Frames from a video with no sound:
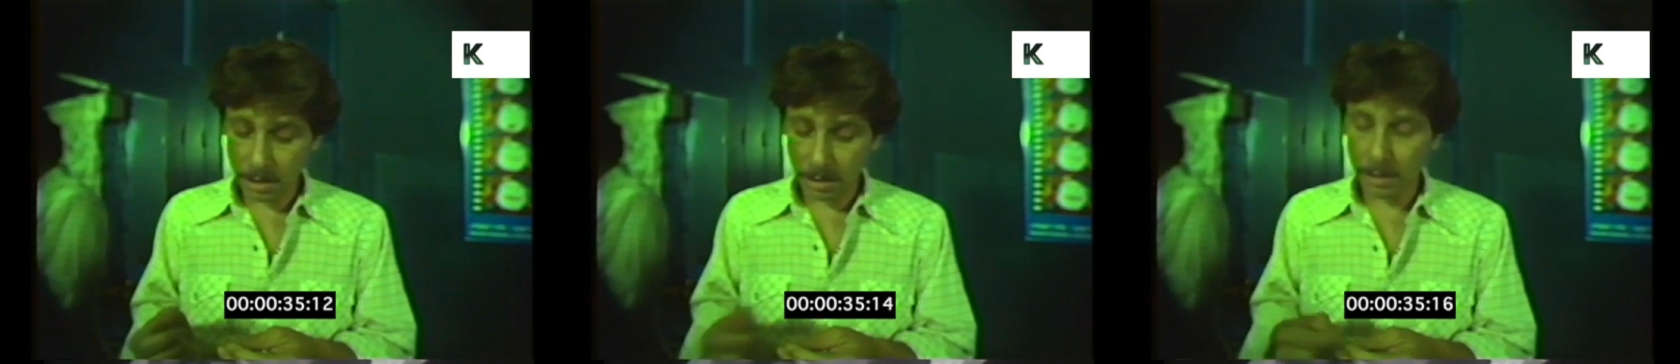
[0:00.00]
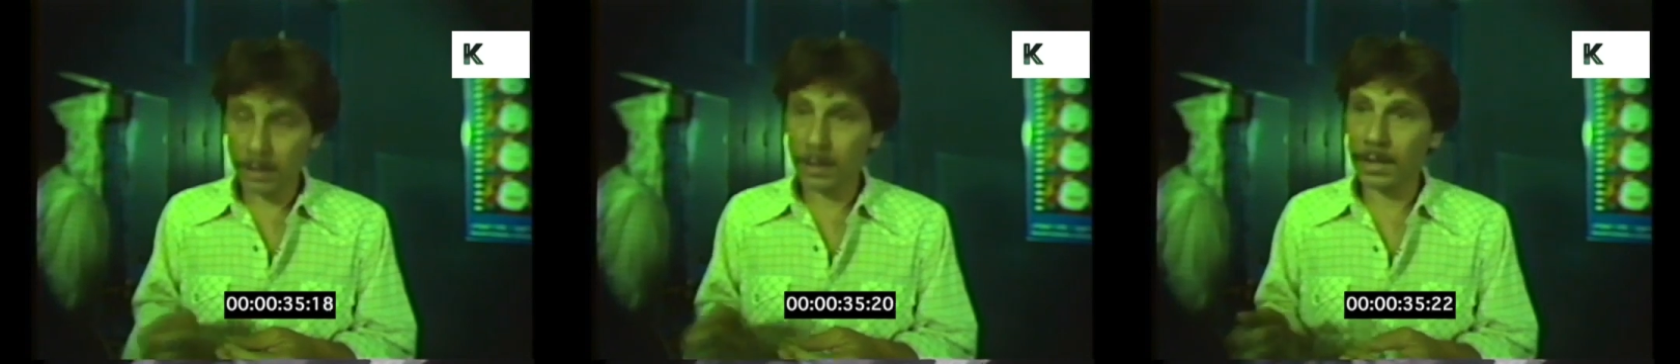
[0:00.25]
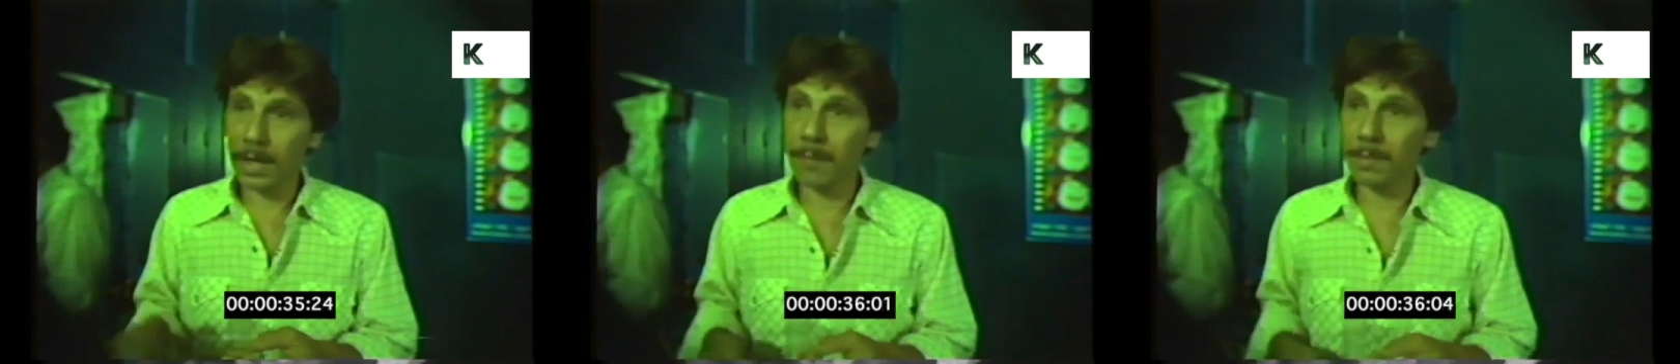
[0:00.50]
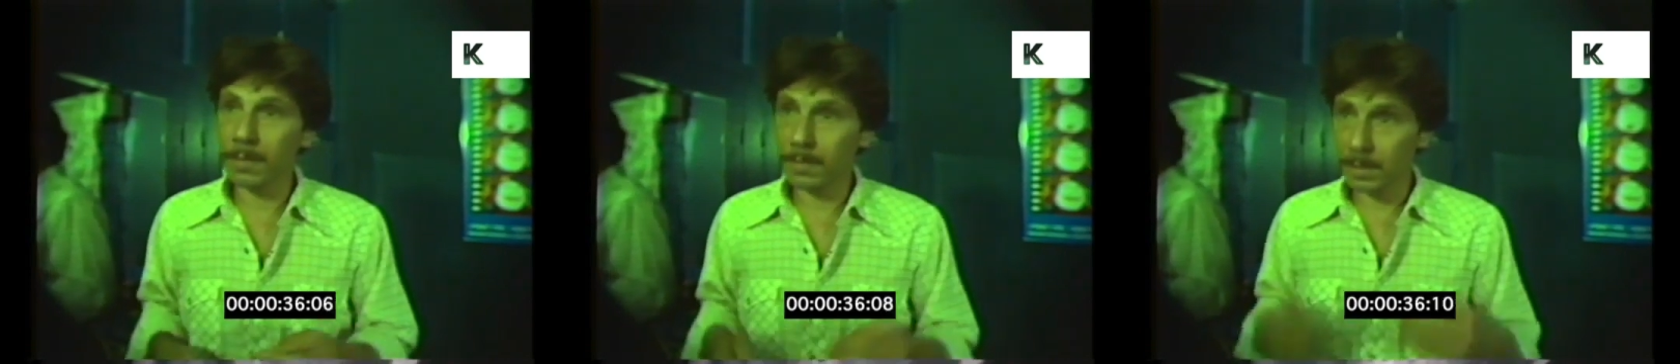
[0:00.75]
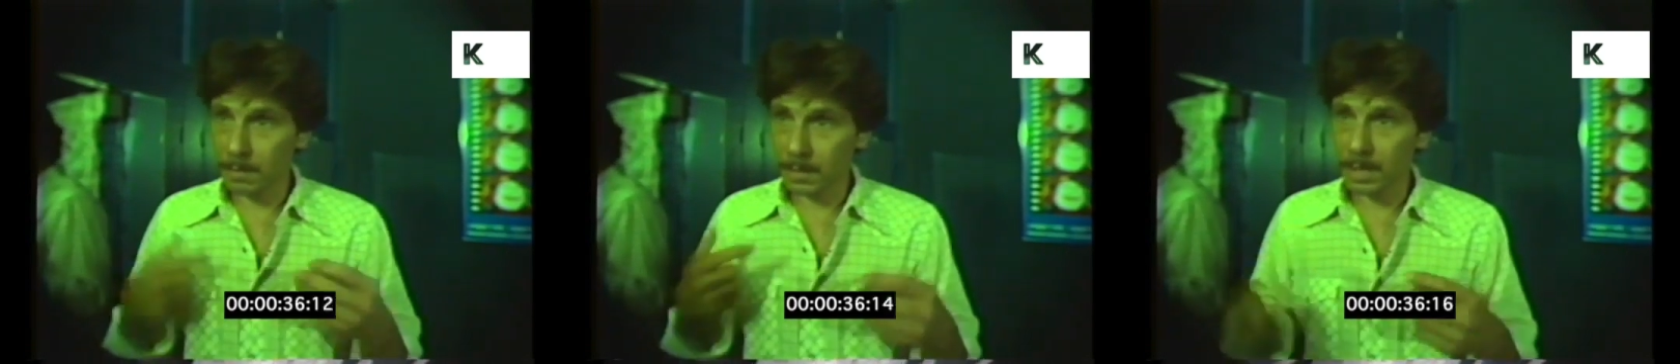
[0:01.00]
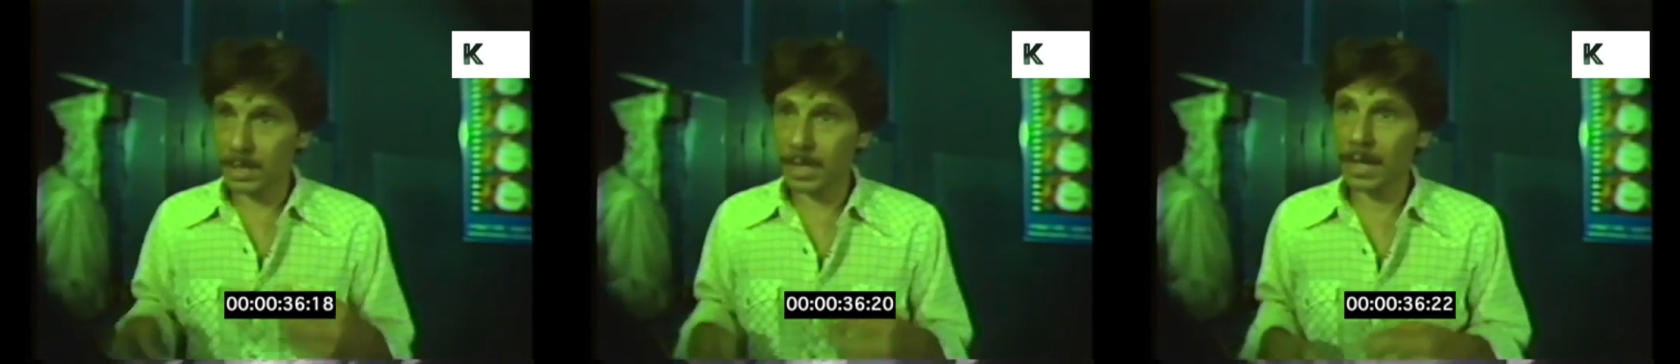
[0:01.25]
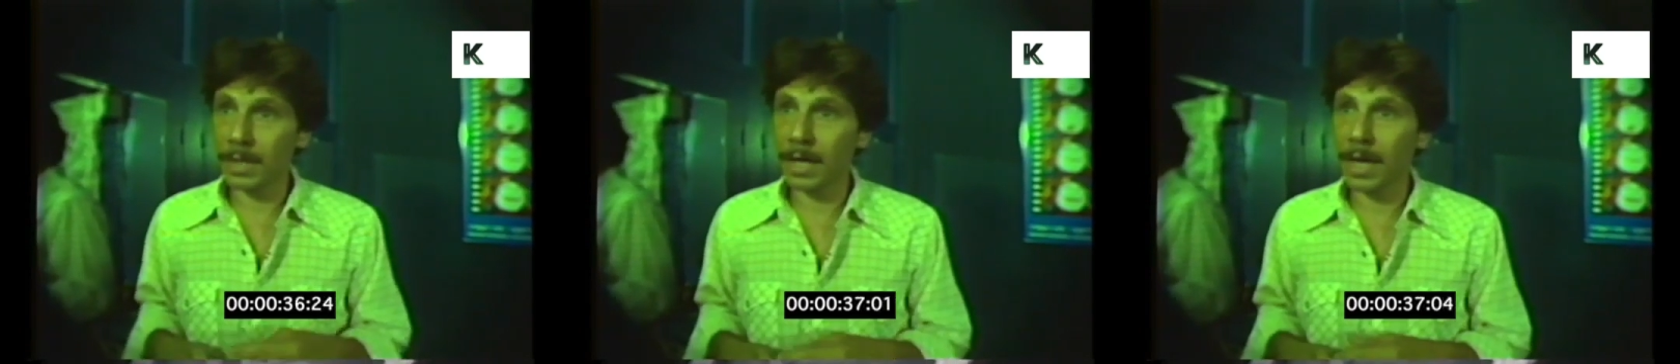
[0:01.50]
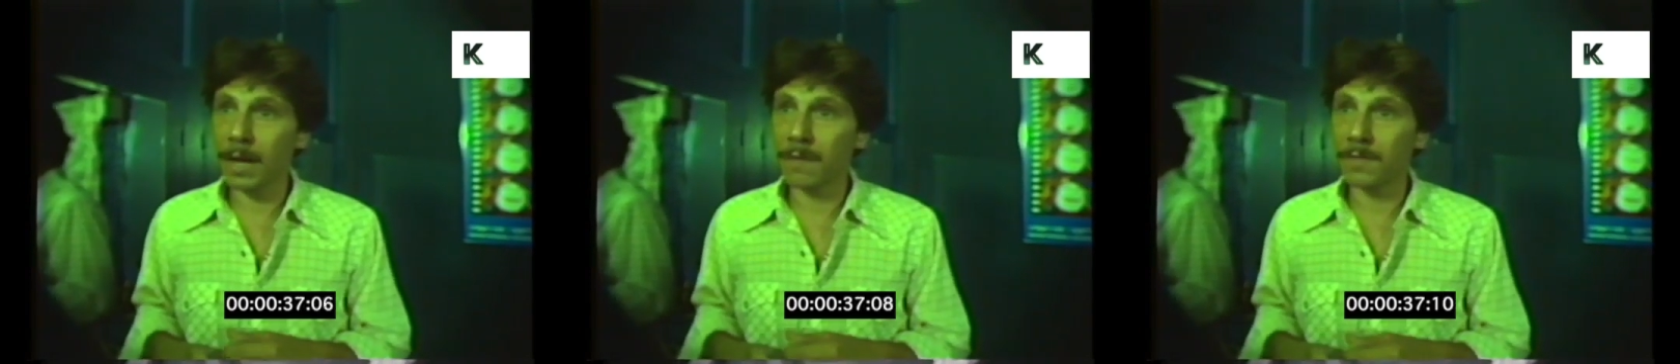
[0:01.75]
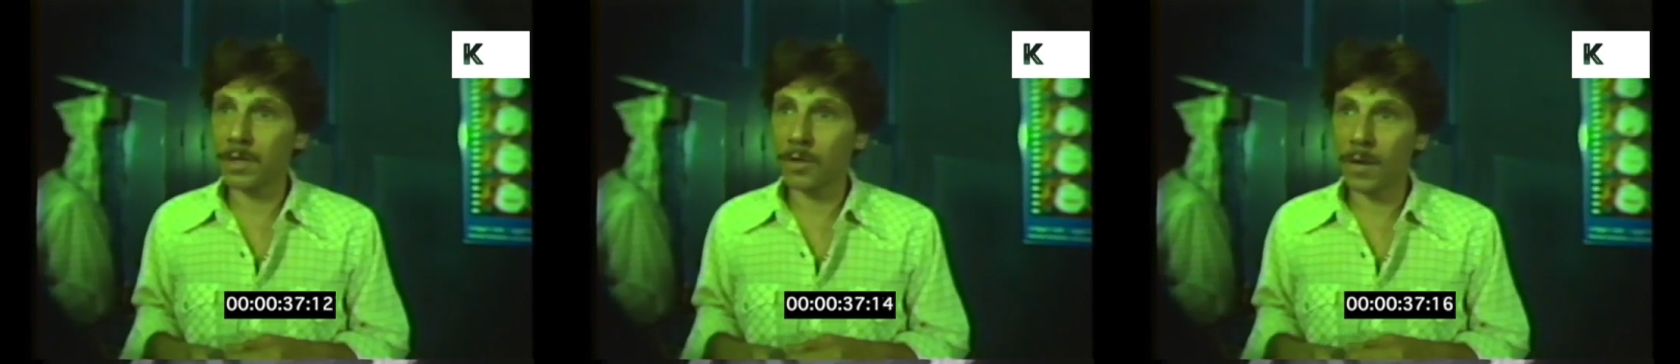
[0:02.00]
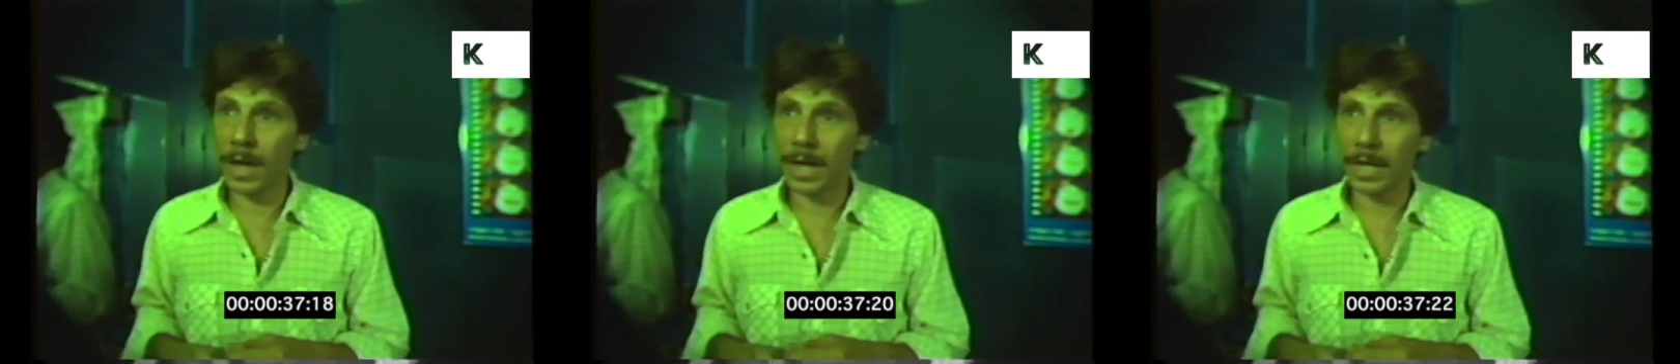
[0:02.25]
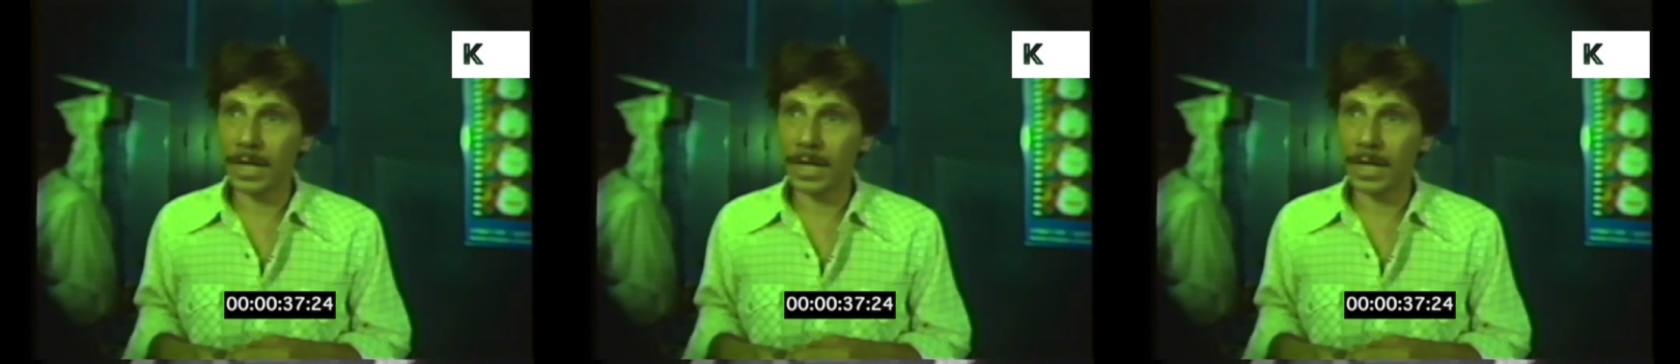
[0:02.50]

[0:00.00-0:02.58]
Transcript: little tape, some cassette they had of Segretti.